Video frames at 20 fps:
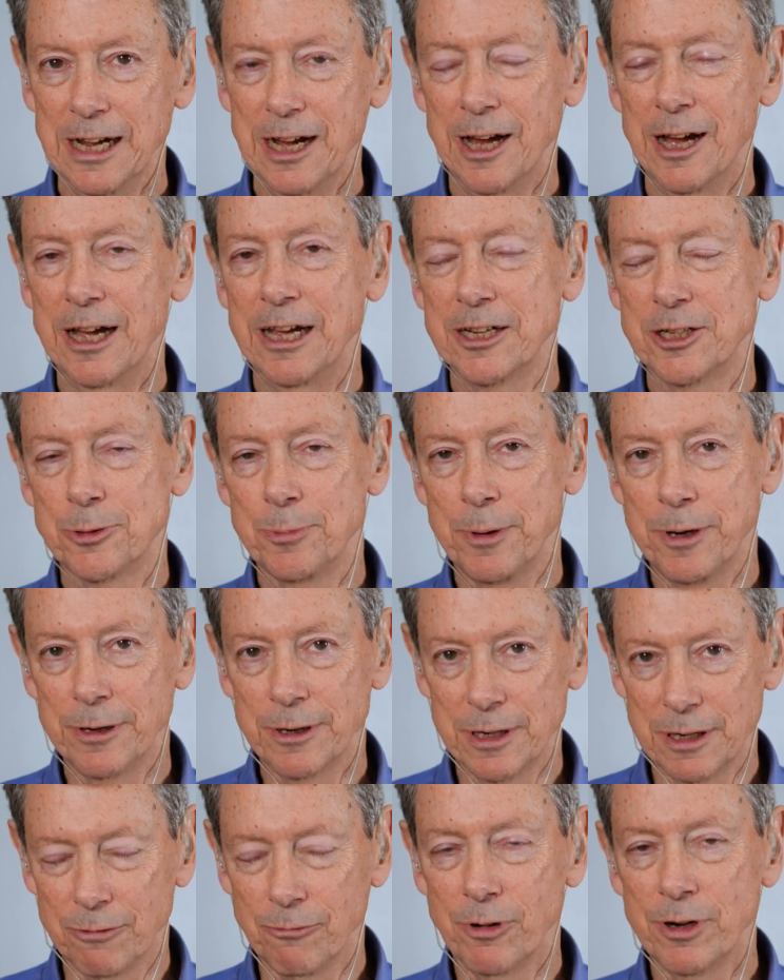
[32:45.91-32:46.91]
uh,
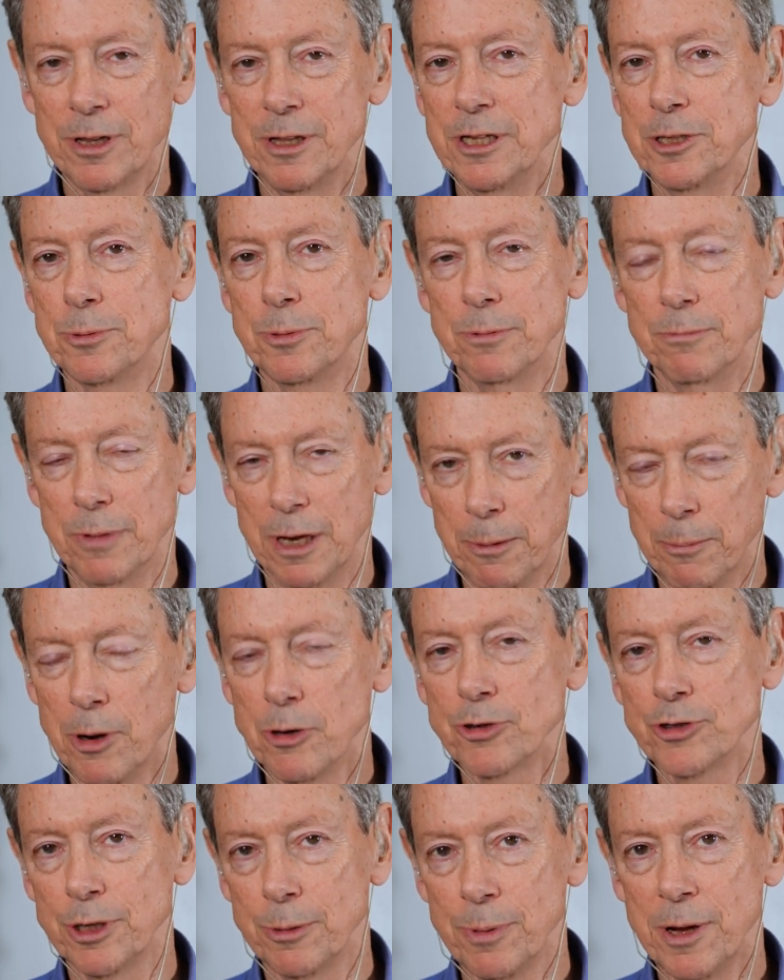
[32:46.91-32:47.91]
experience one of these
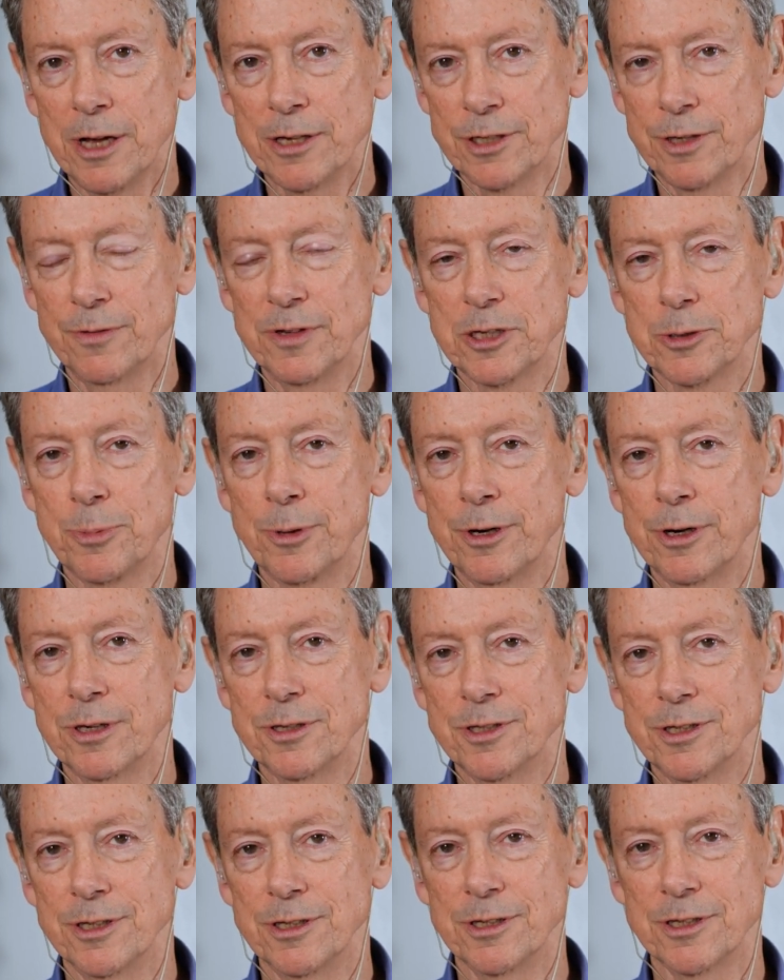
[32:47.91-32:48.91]
emotionally positive
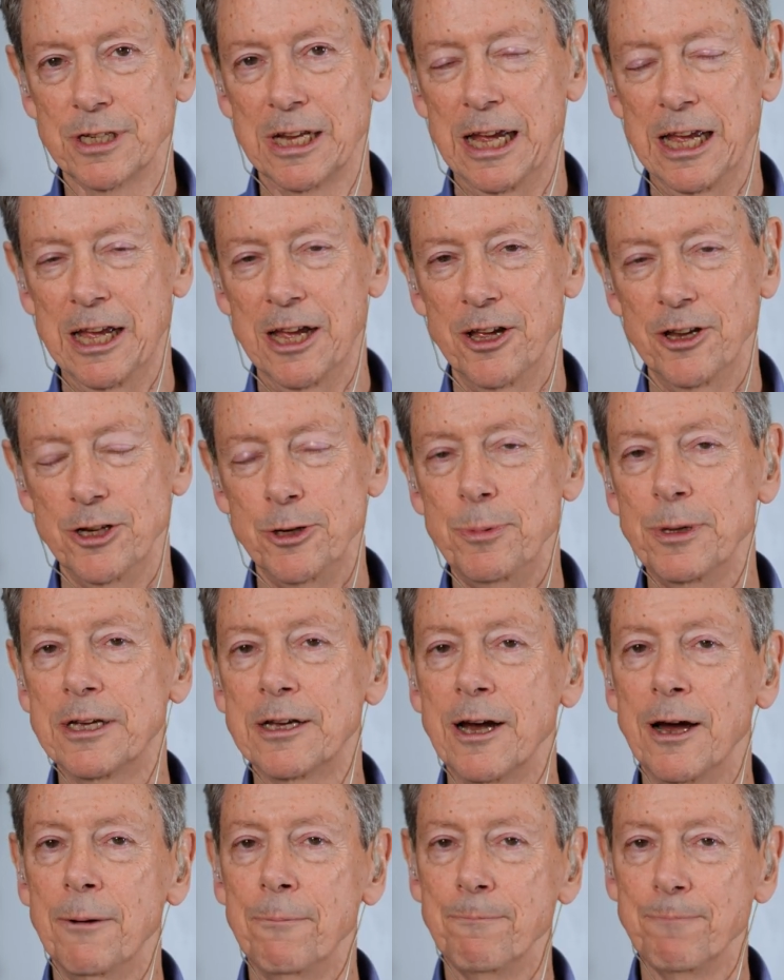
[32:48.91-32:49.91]
experiences to
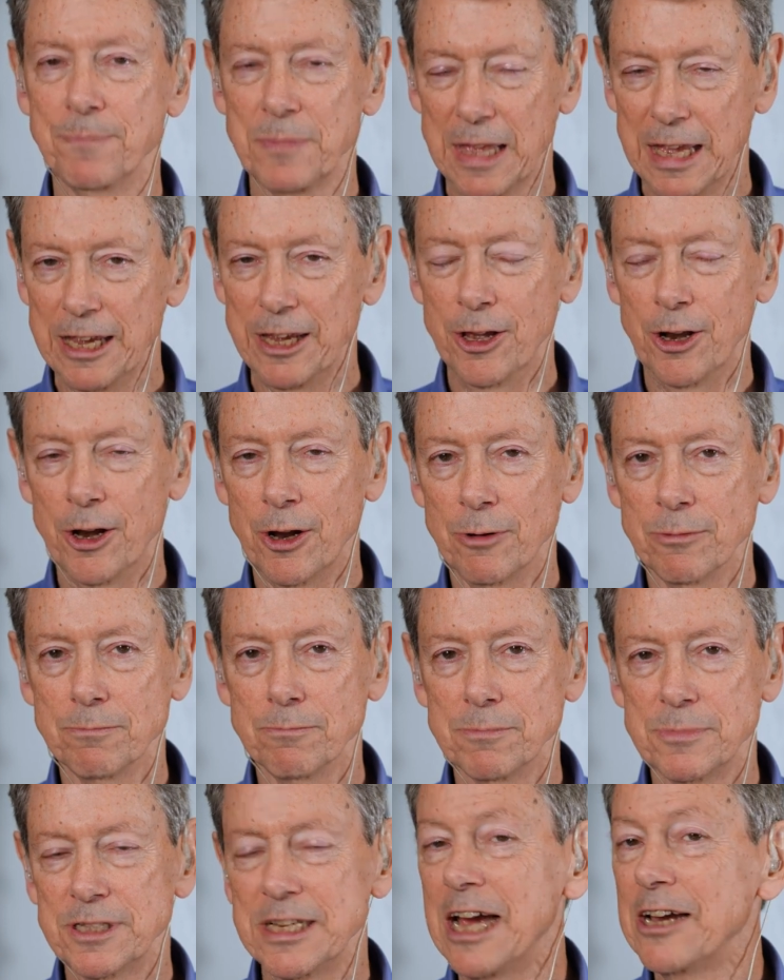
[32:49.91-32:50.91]
become you know
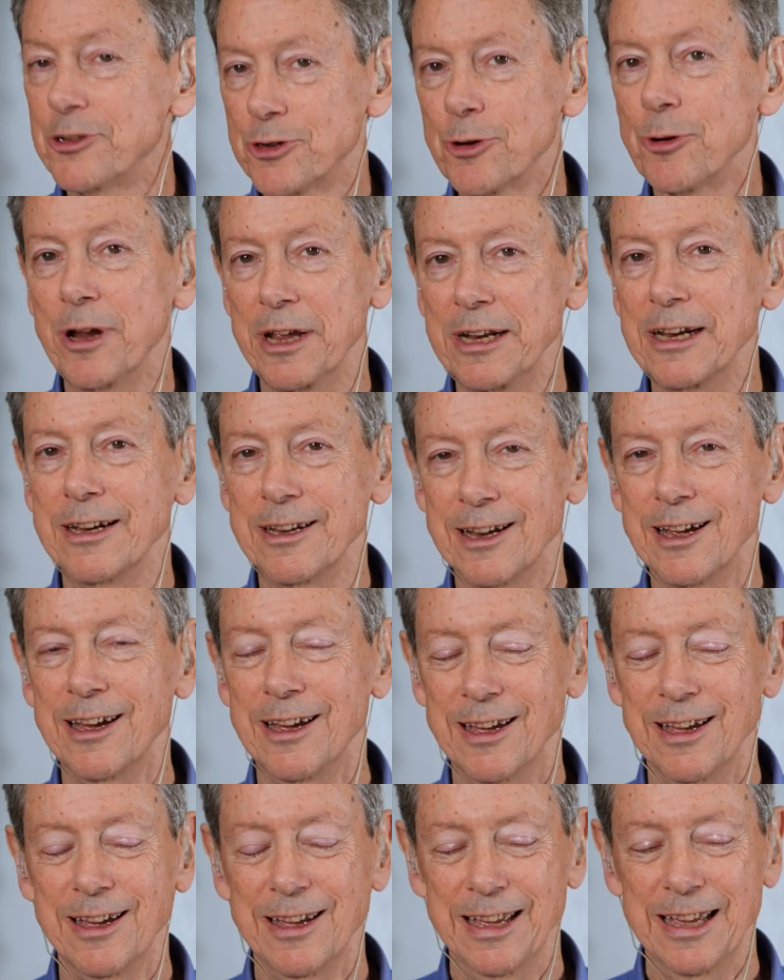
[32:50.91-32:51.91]
saturated
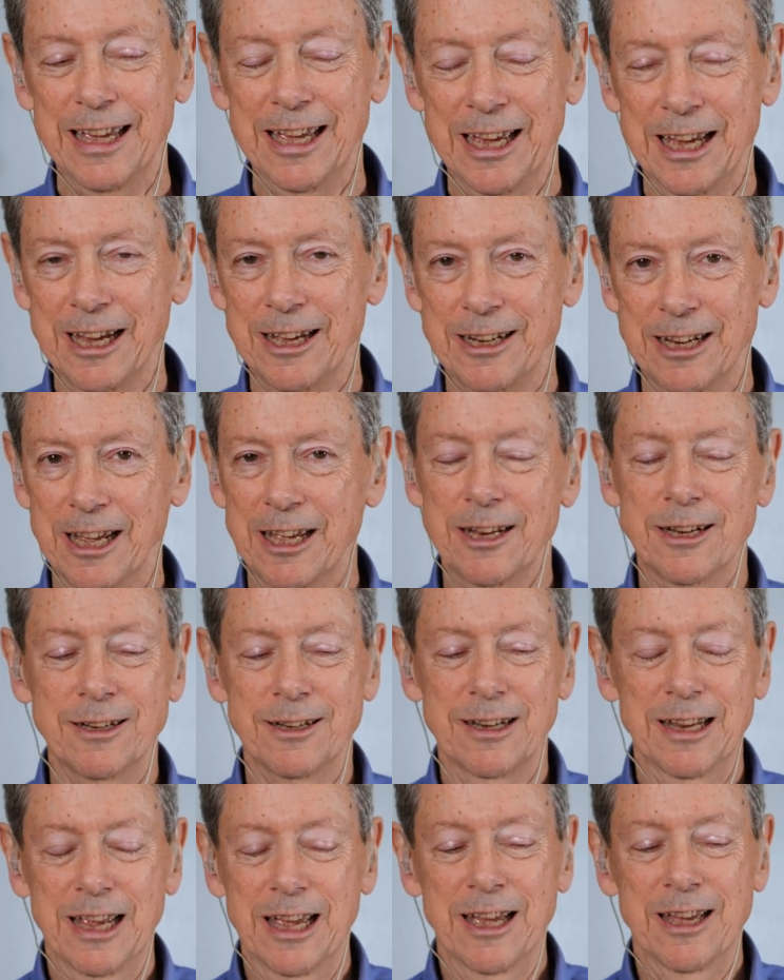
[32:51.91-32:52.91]
in
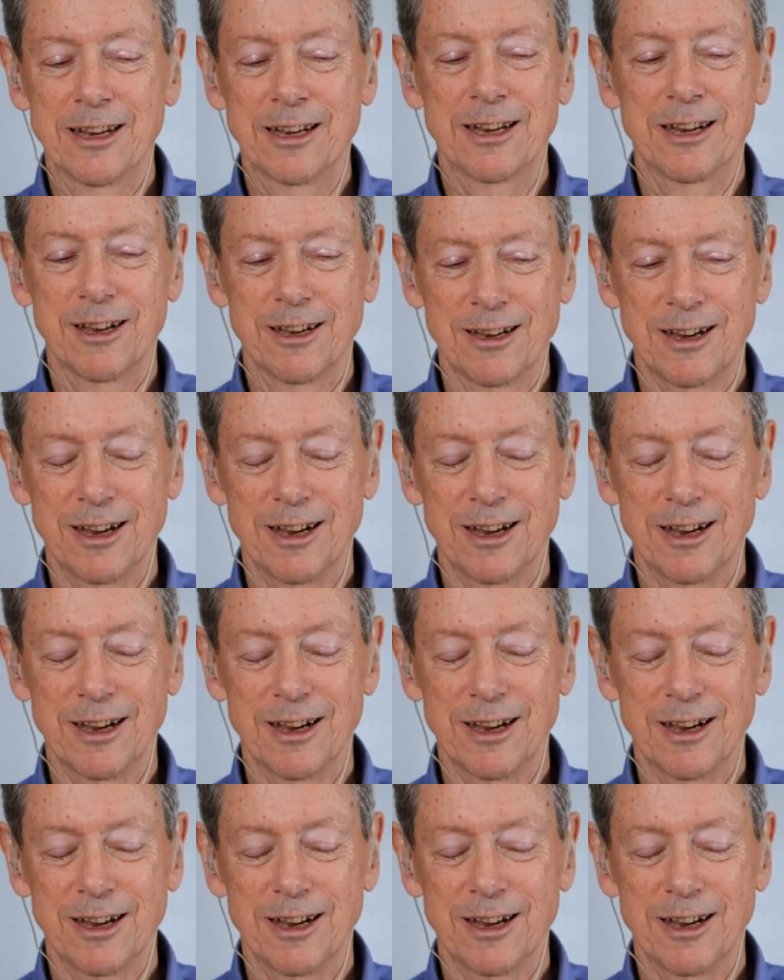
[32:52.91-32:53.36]
and and